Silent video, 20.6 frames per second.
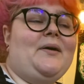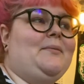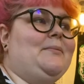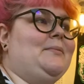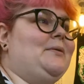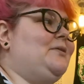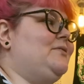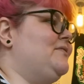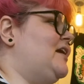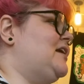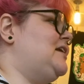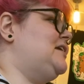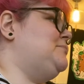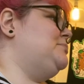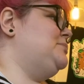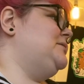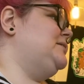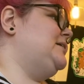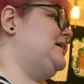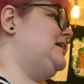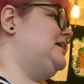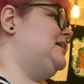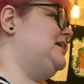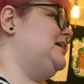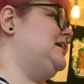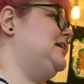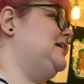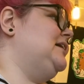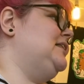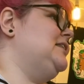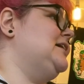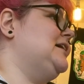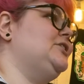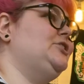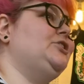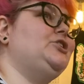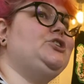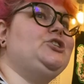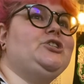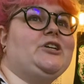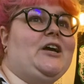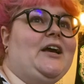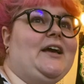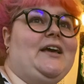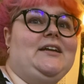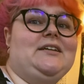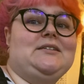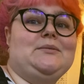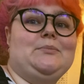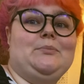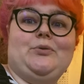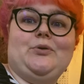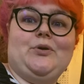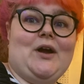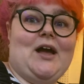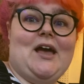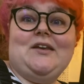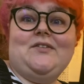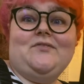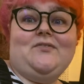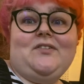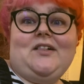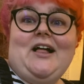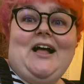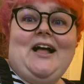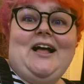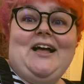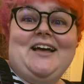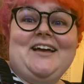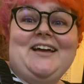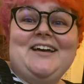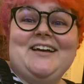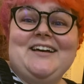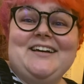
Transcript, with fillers: I'm already planning like a giant pride flag.